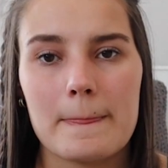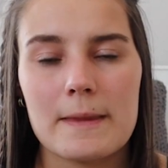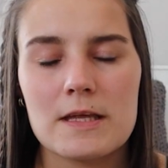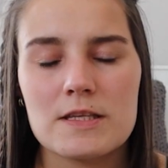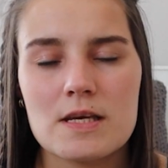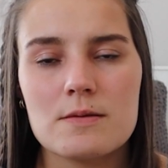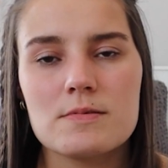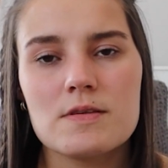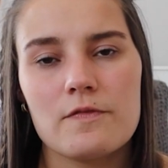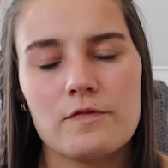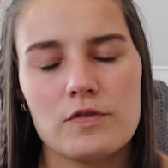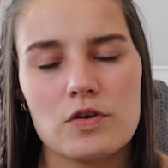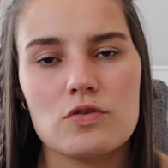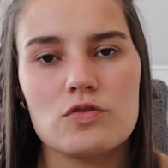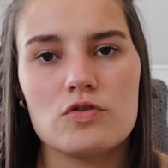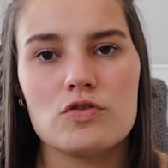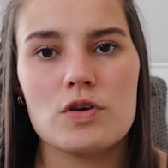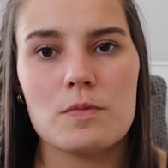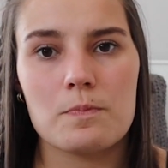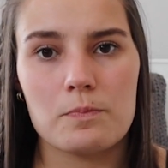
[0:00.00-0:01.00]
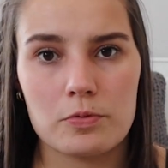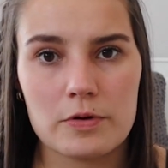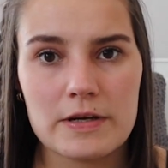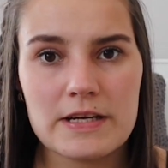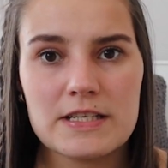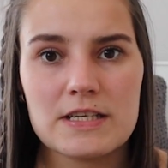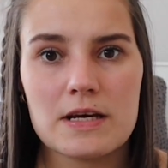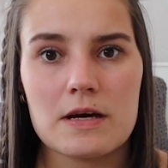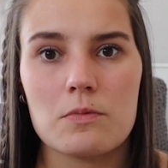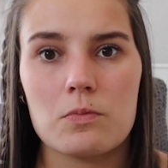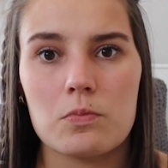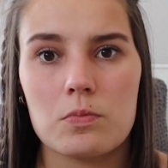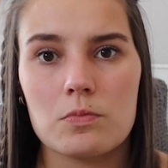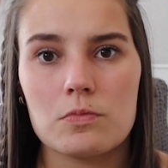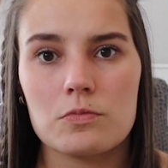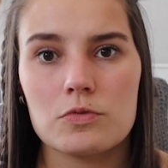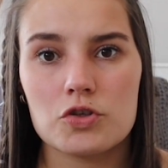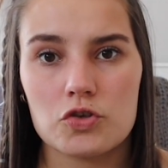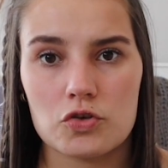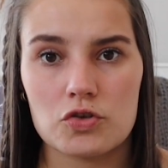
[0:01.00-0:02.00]
In terms of food, your breeder
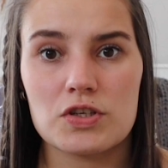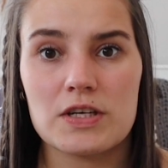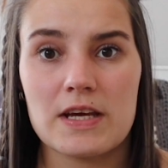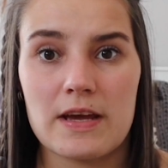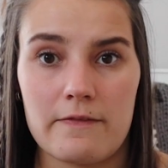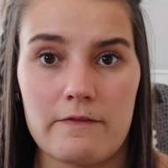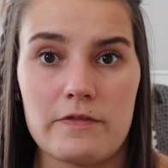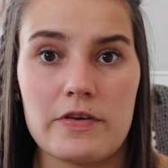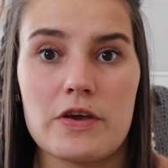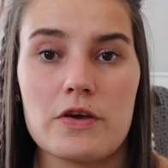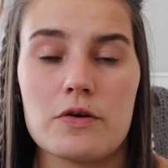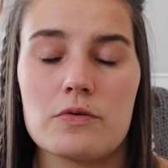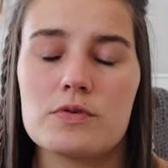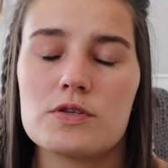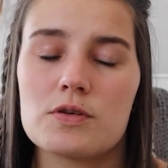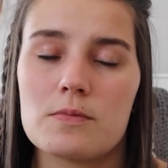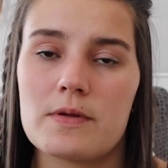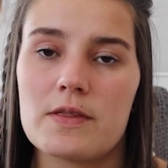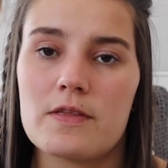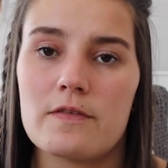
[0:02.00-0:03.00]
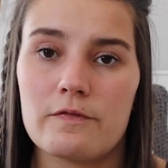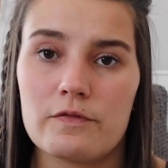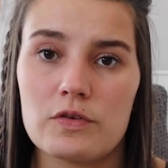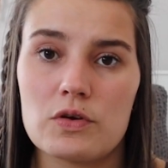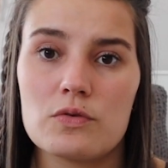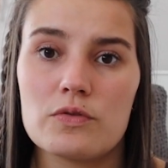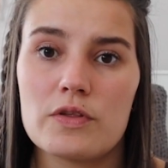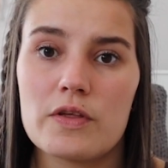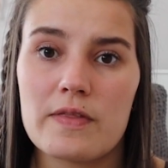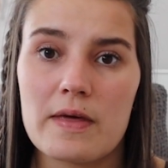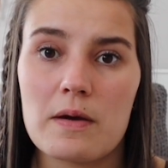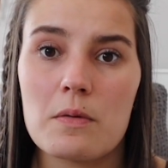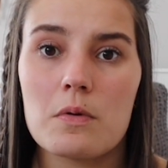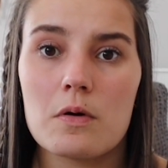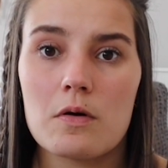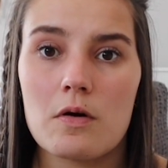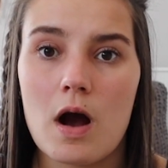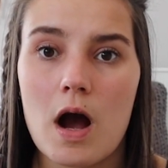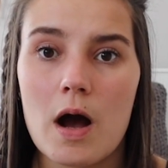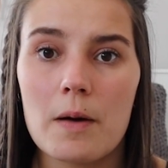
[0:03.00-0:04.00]
should give you some of the food that they
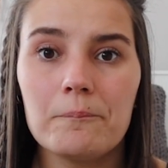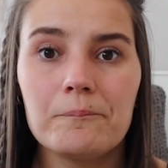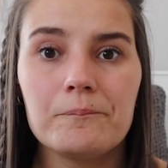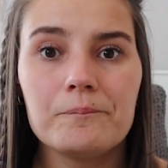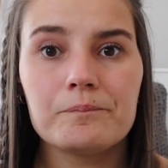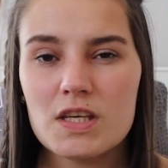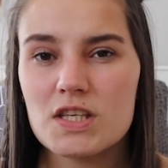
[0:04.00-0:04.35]
were on,